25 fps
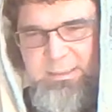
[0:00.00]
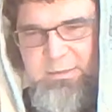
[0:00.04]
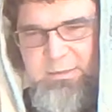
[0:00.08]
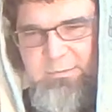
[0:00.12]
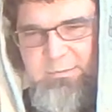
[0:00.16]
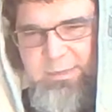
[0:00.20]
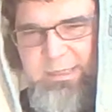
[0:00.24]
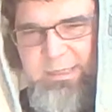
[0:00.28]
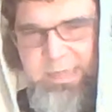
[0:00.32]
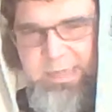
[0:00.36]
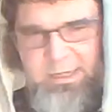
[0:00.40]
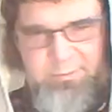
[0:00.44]

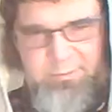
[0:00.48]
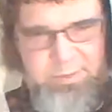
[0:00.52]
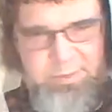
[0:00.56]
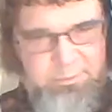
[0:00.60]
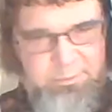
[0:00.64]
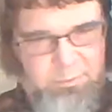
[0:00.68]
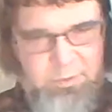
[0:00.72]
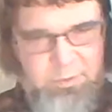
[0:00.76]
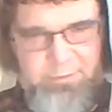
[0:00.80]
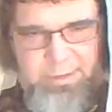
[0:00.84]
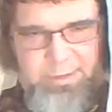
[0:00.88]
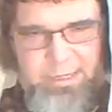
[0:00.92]
You got to be
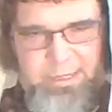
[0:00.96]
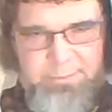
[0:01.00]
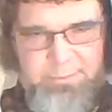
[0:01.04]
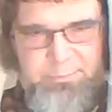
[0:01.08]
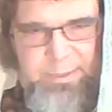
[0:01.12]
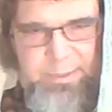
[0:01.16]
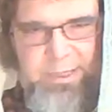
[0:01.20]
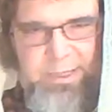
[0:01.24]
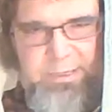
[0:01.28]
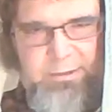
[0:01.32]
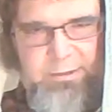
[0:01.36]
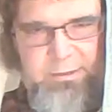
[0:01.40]
more like
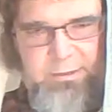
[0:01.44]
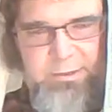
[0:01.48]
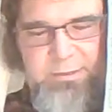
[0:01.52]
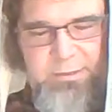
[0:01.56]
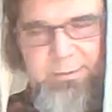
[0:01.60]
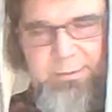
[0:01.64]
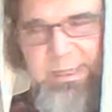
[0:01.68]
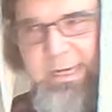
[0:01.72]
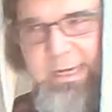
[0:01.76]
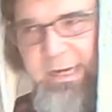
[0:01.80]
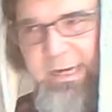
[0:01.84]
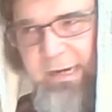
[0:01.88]
Peter.
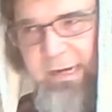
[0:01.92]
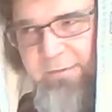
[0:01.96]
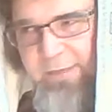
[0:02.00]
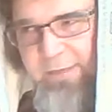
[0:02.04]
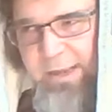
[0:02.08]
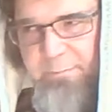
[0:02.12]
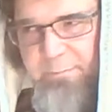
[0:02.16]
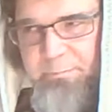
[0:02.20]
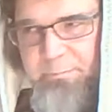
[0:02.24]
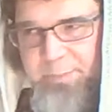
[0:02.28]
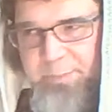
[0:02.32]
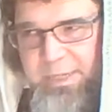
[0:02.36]
We got to have
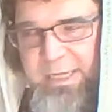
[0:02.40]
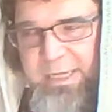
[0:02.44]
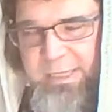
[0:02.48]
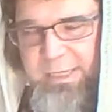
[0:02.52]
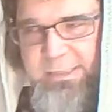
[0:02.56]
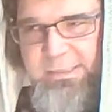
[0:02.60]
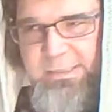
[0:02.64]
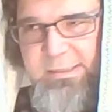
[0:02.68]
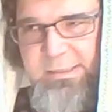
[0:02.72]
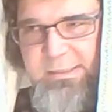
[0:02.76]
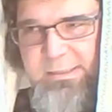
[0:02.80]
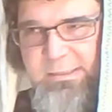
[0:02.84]
that
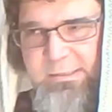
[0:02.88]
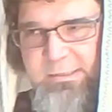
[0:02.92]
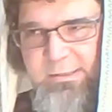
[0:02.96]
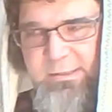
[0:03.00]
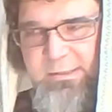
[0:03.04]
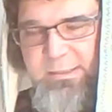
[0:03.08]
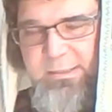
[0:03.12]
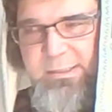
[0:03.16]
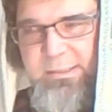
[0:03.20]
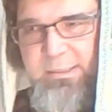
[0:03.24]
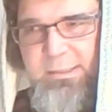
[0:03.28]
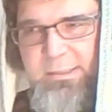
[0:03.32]
peace
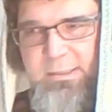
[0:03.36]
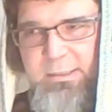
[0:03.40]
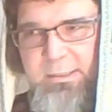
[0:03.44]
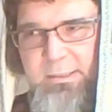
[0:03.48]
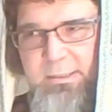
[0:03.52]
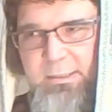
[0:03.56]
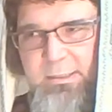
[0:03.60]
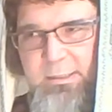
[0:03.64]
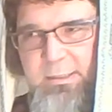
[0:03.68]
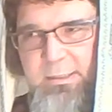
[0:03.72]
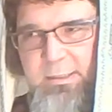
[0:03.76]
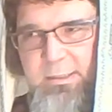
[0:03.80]

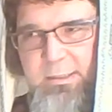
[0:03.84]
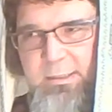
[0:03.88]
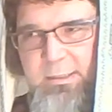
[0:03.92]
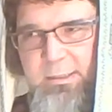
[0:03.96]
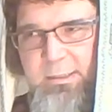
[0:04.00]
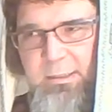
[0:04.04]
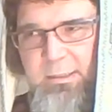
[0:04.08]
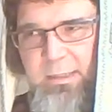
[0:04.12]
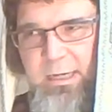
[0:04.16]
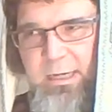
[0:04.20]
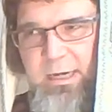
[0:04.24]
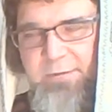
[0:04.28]

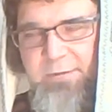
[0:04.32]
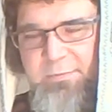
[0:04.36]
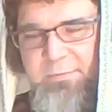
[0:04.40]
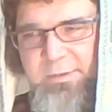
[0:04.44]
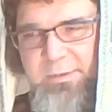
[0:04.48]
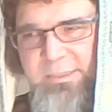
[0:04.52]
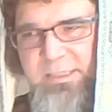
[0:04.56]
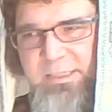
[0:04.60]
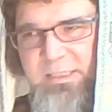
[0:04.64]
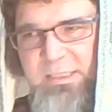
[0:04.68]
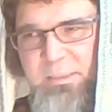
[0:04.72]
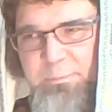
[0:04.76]
of the
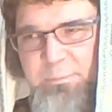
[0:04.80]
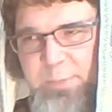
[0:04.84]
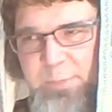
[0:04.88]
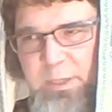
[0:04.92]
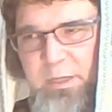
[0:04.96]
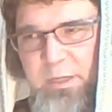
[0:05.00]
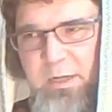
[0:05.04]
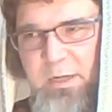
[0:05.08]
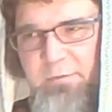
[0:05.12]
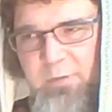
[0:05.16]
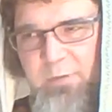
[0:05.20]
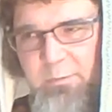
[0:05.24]

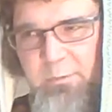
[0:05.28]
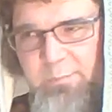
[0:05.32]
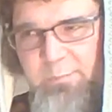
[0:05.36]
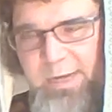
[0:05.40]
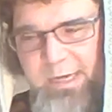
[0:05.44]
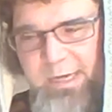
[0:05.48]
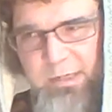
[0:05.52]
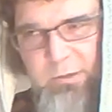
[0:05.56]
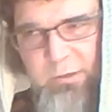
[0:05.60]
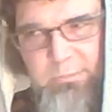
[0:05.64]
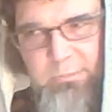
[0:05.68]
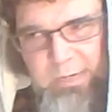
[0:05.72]
spirit of
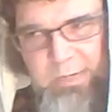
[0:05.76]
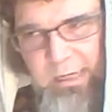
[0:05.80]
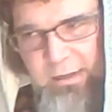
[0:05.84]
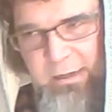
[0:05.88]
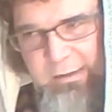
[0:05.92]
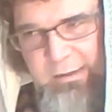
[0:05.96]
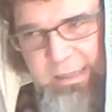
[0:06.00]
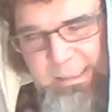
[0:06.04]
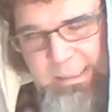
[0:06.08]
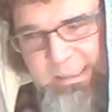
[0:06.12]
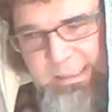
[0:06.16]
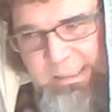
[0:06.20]
Emmanuel
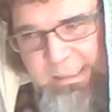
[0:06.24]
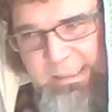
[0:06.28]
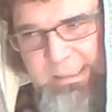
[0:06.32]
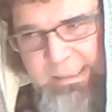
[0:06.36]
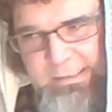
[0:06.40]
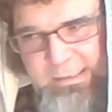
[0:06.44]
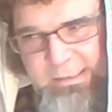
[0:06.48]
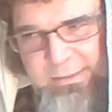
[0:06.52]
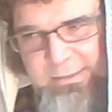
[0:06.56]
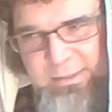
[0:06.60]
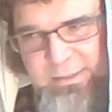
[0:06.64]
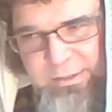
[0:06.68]
in
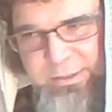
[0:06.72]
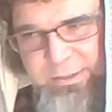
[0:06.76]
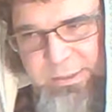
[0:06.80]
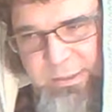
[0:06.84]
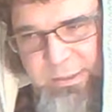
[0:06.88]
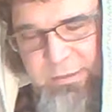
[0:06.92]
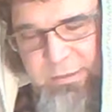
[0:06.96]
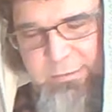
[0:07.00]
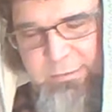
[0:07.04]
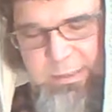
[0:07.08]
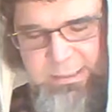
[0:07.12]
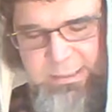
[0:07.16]
us,
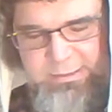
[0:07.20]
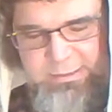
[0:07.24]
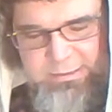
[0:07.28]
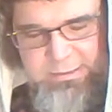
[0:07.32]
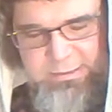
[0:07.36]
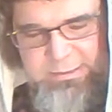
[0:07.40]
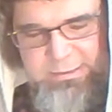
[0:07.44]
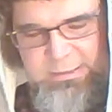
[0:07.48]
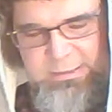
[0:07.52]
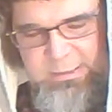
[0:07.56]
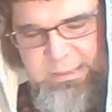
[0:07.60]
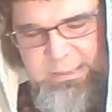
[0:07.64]
Yeshua.
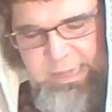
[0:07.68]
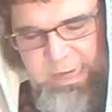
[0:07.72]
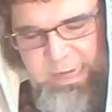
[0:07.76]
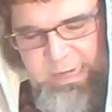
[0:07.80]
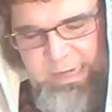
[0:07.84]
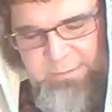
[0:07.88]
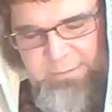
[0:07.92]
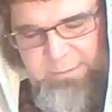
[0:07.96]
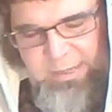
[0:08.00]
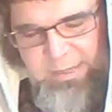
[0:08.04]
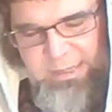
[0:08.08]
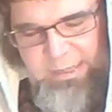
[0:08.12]

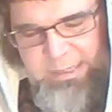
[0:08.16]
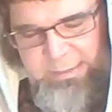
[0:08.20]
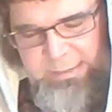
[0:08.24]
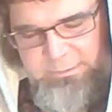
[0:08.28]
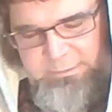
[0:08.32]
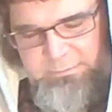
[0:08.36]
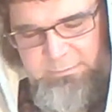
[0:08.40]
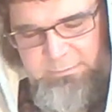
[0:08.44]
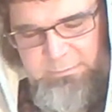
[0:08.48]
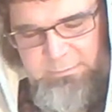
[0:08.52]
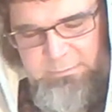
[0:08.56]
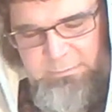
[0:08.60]
Amen.